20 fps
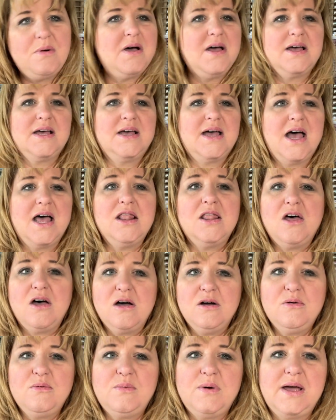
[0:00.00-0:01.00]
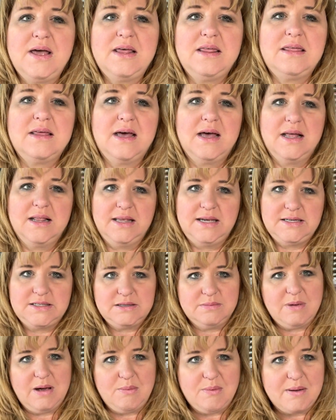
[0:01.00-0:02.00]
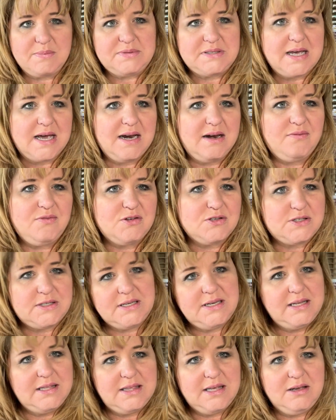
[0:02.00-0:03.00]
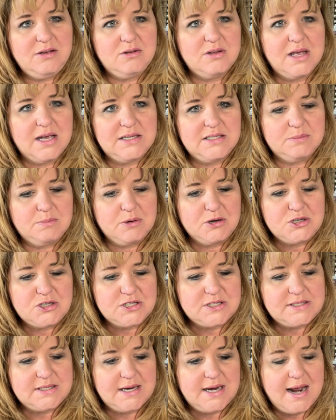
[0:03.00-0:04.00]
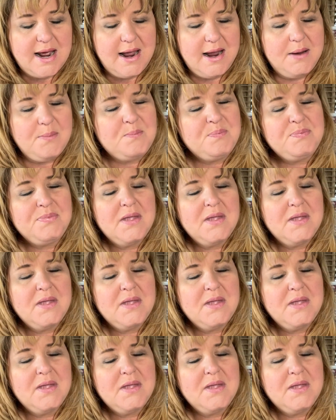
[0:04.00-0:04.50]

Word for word: uh, along with a link to my website if you see anything you'd like to purchase today.